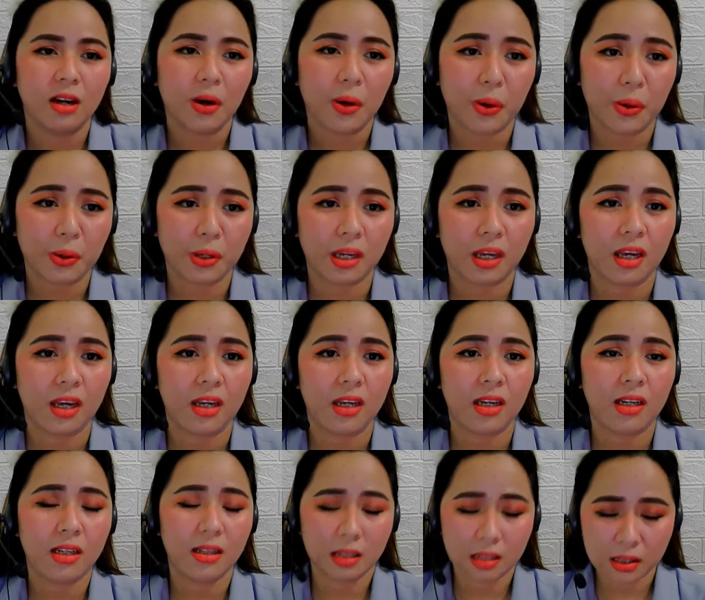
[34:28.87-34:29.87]
Okay,
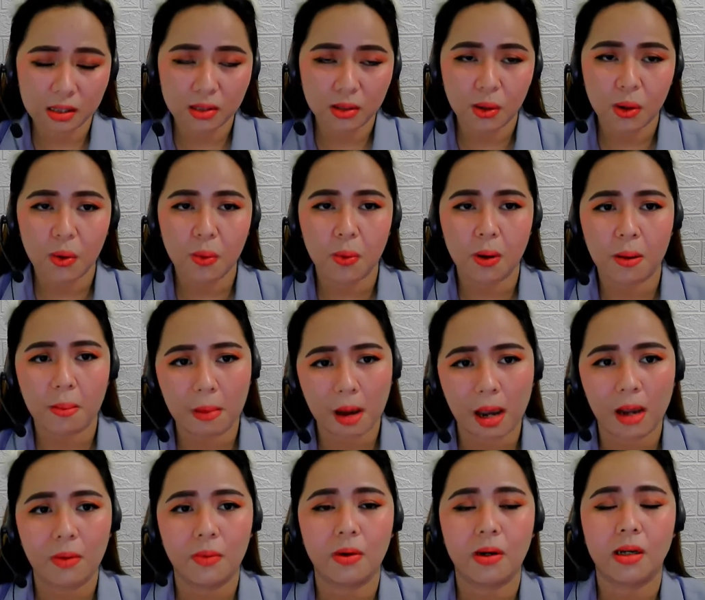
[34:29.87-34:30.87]
Elin Solhwa
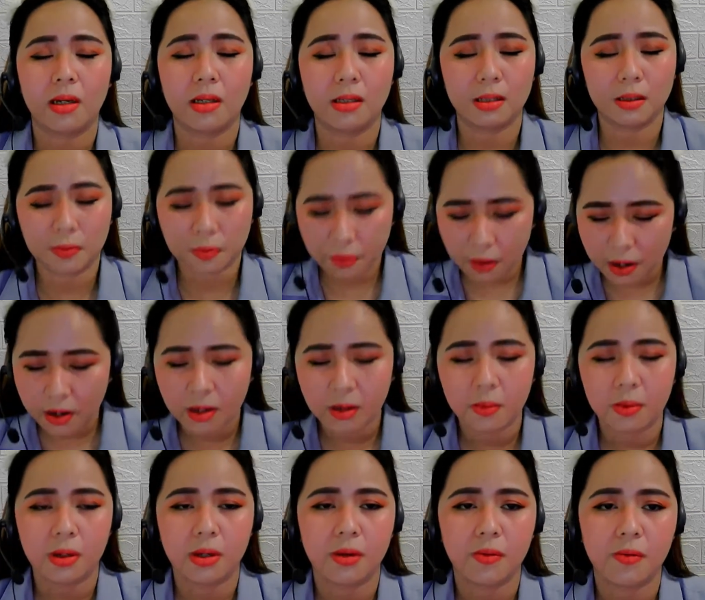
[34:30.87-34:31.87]
manhwa is very
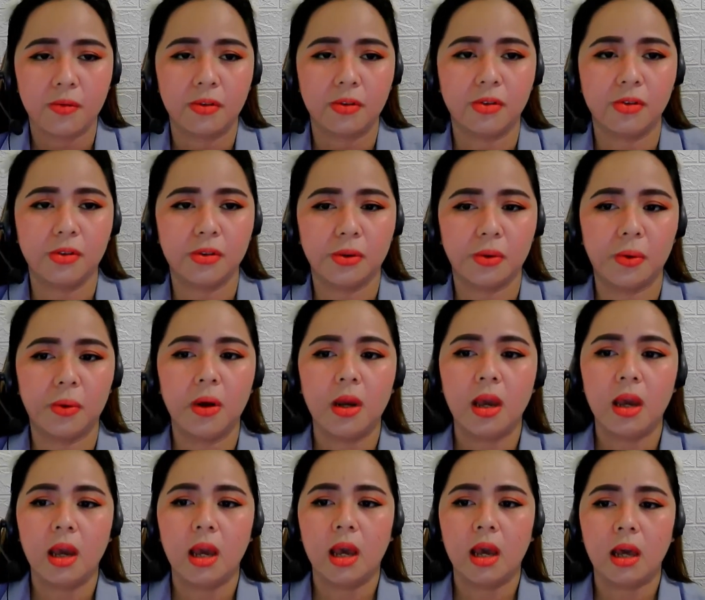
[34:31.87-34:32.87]
beautiful. So,
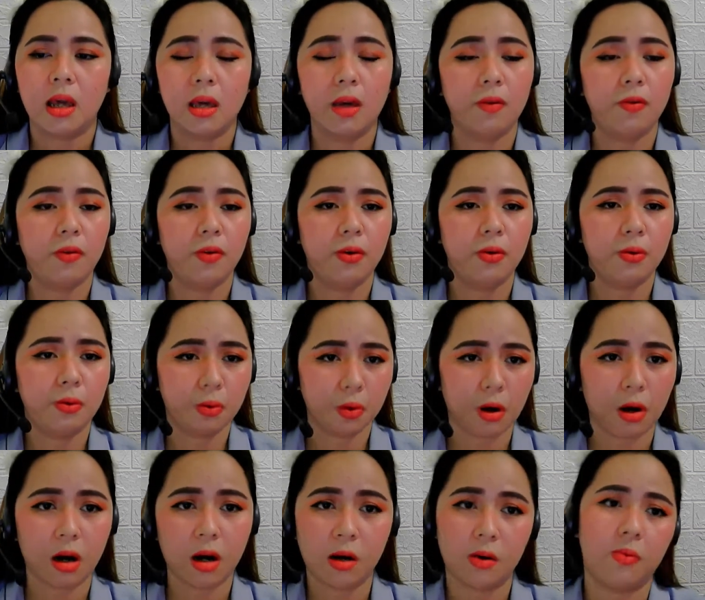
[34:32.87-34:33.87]
if you
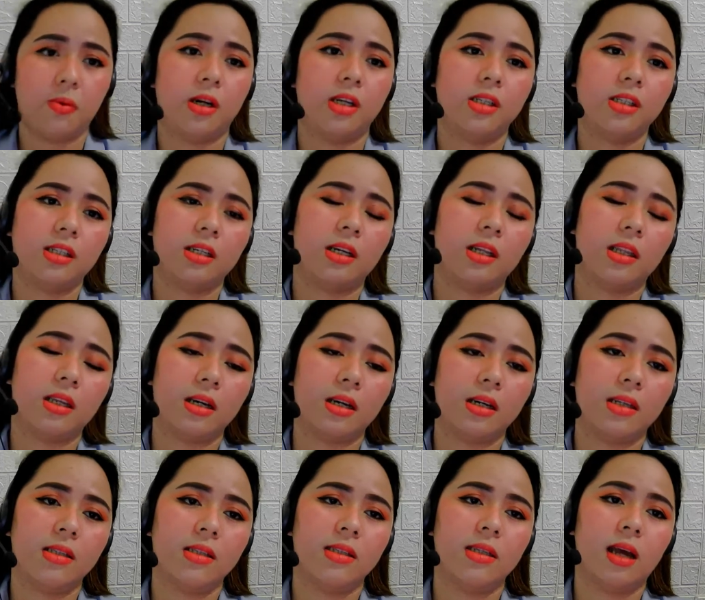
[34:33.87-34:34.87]
are watching
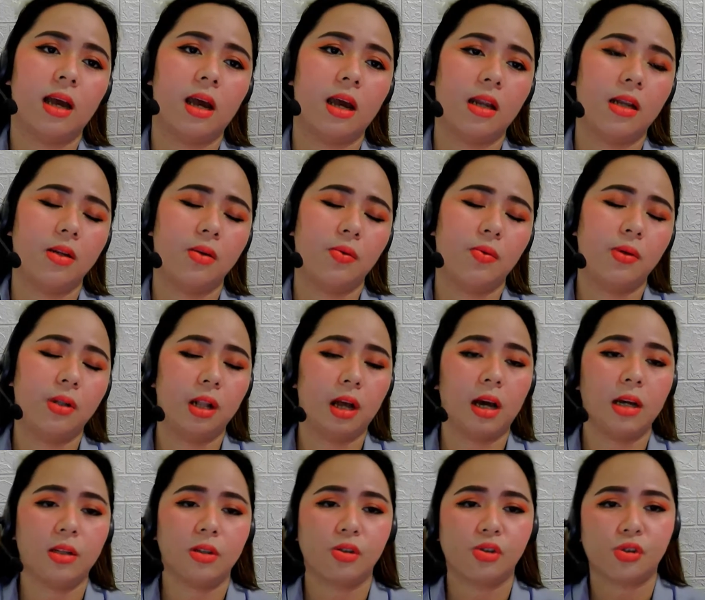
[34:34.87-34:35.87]
this and you would
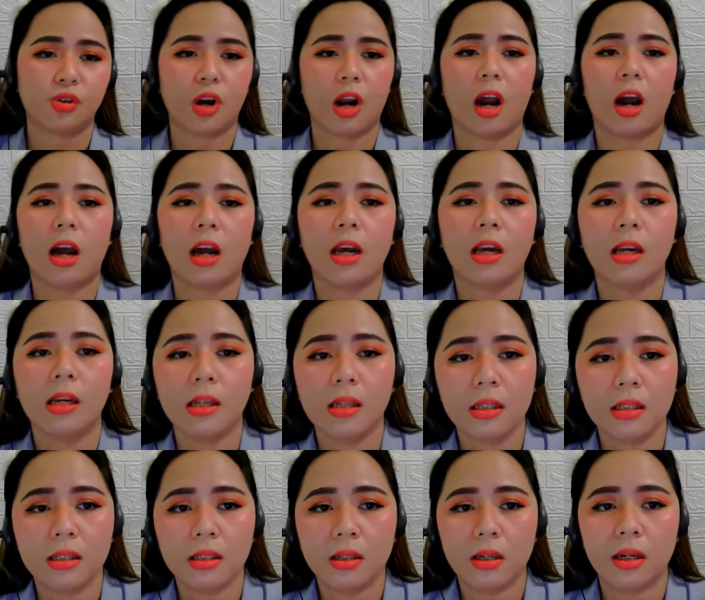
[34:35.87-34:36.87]
like to
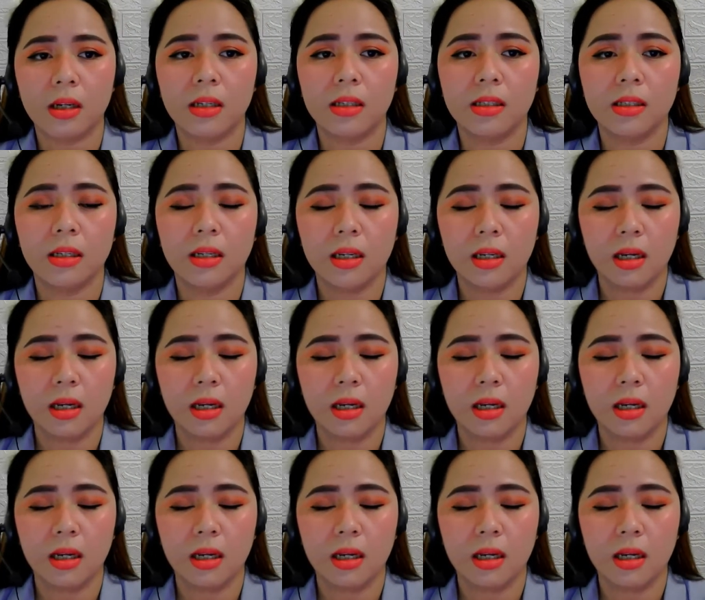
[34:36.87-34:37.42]
start